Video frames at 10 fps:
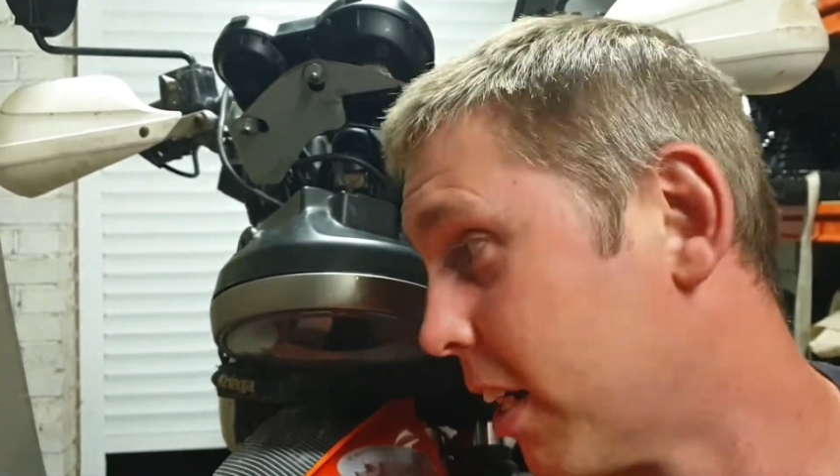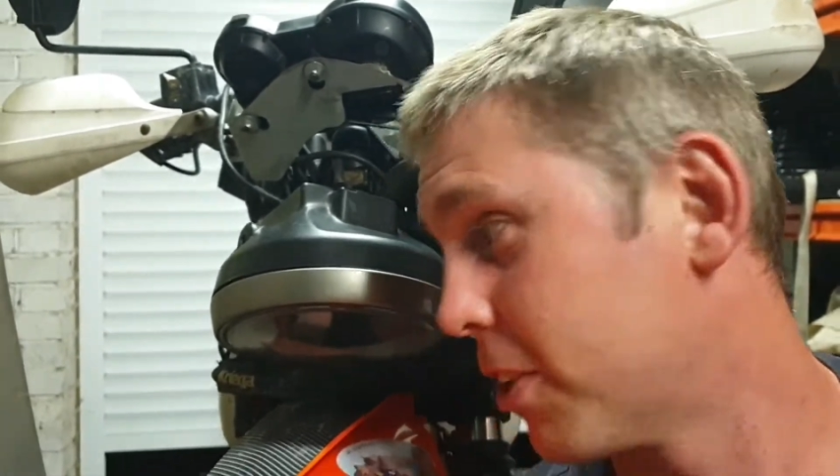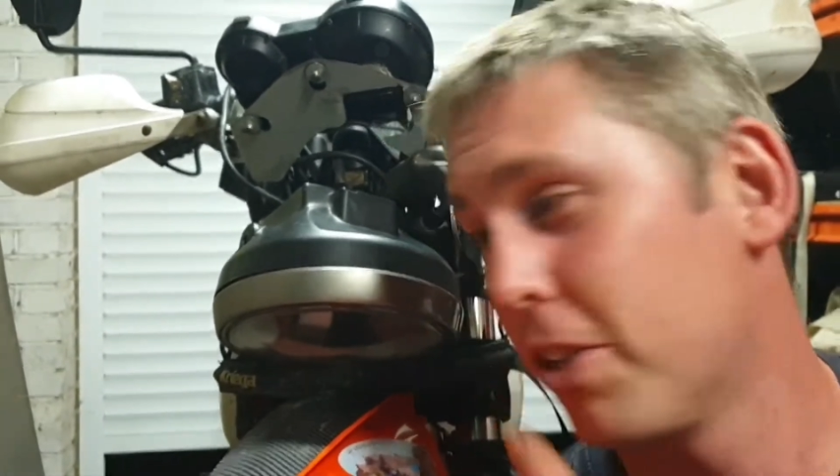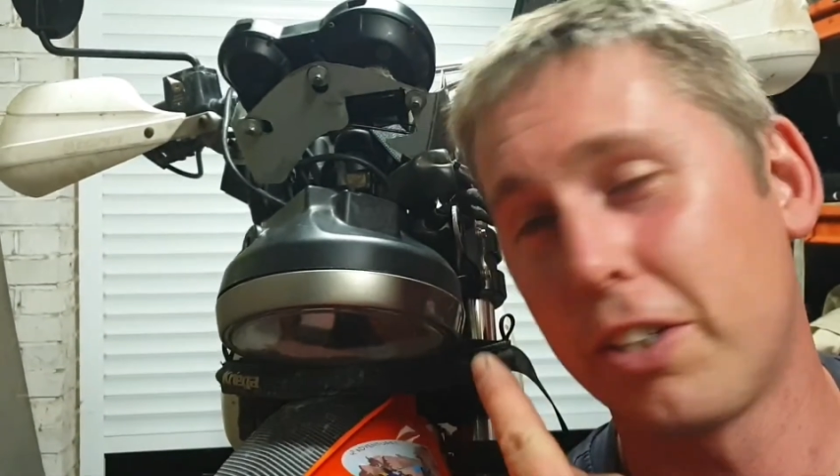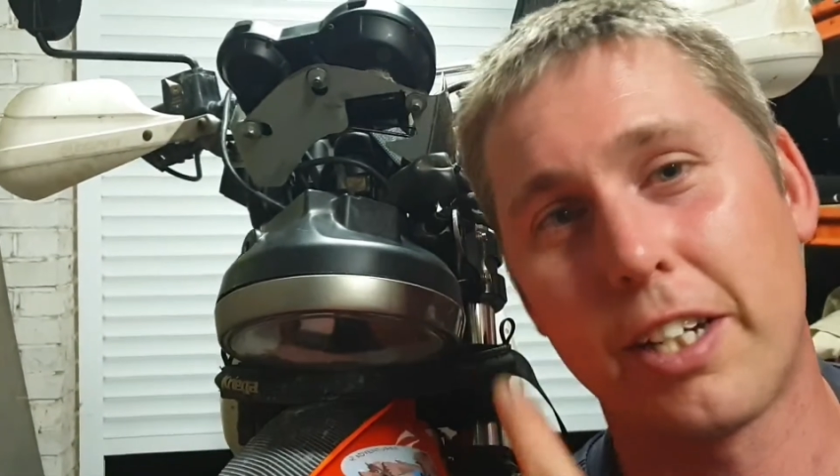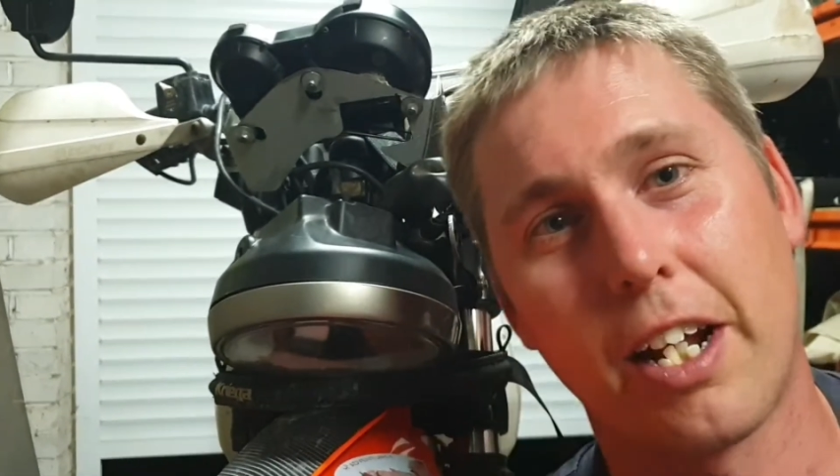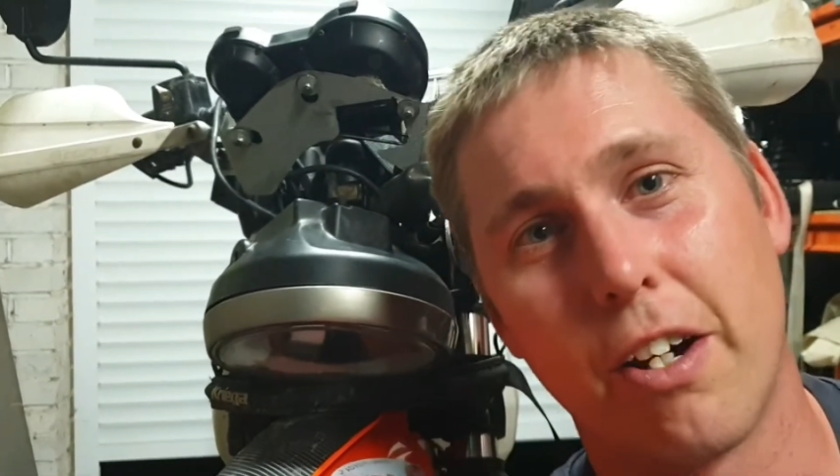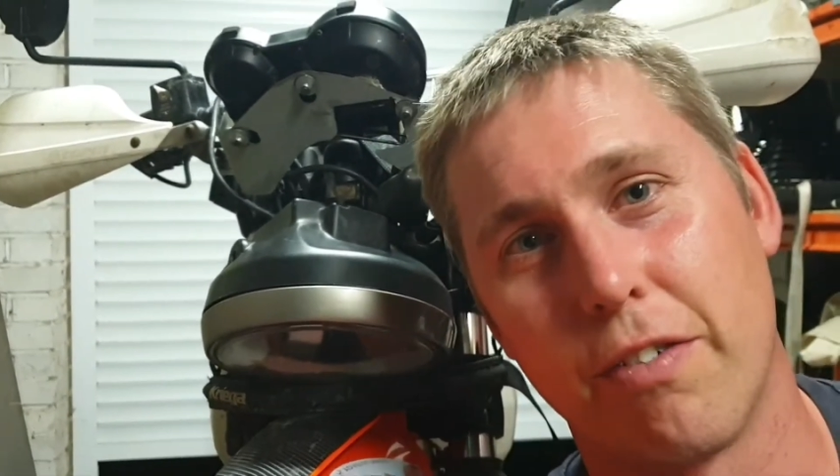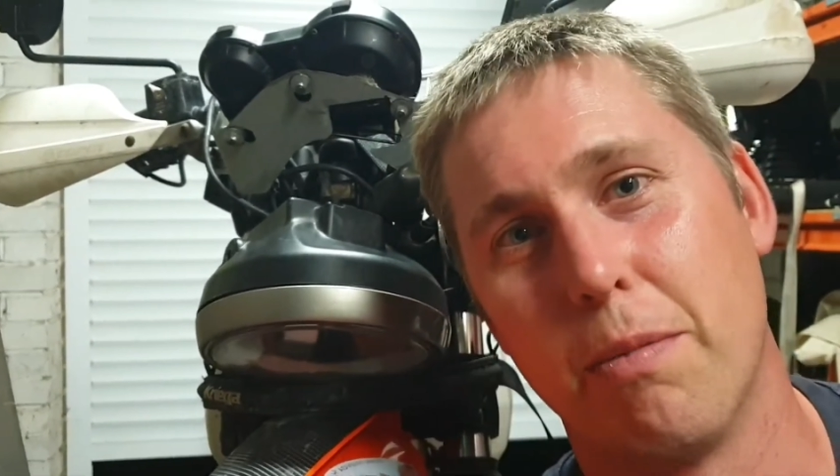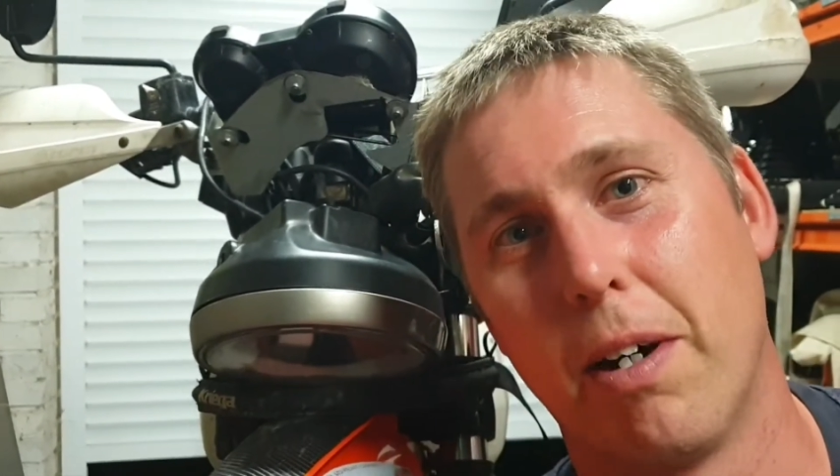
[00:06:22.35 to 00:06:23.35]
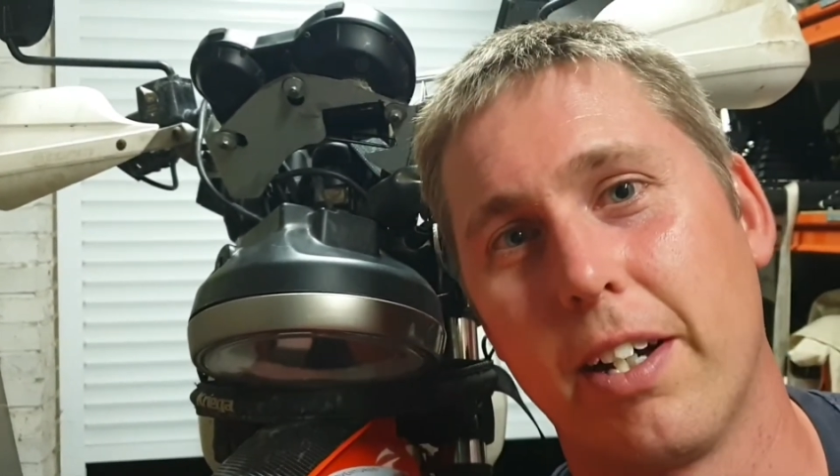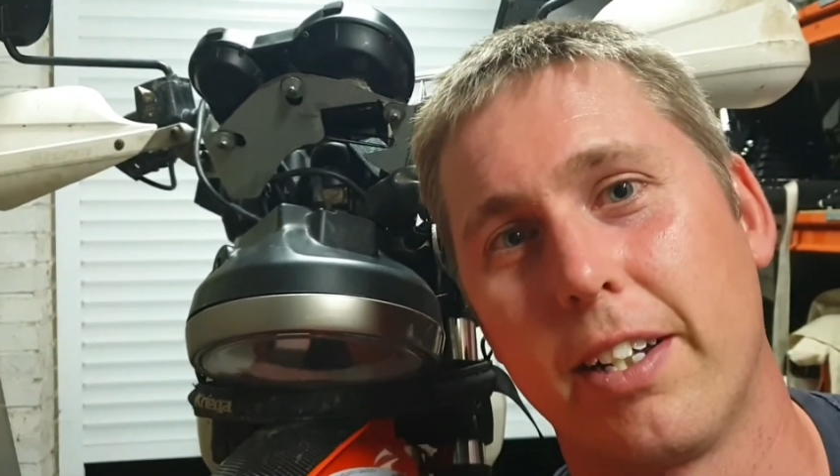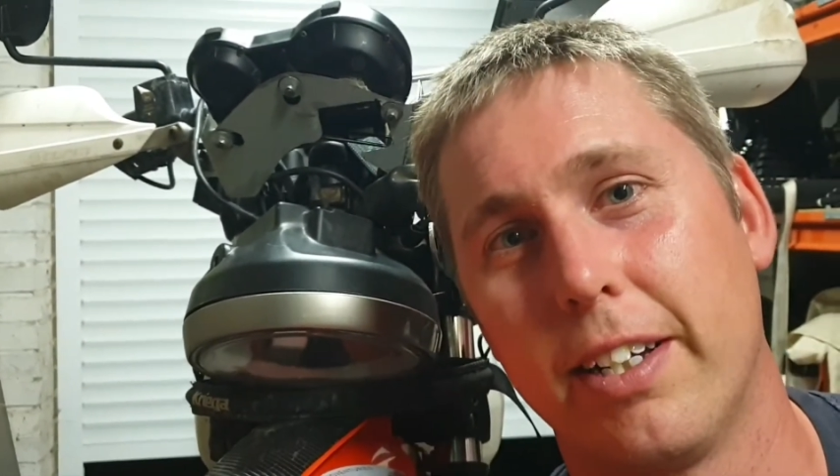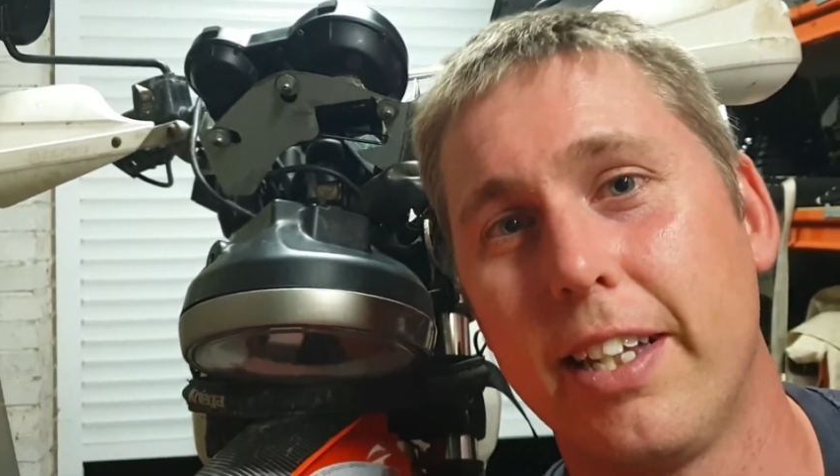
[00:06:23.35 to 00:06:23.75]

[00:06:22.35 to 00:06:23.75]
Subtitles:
I couldn't get it off the bike.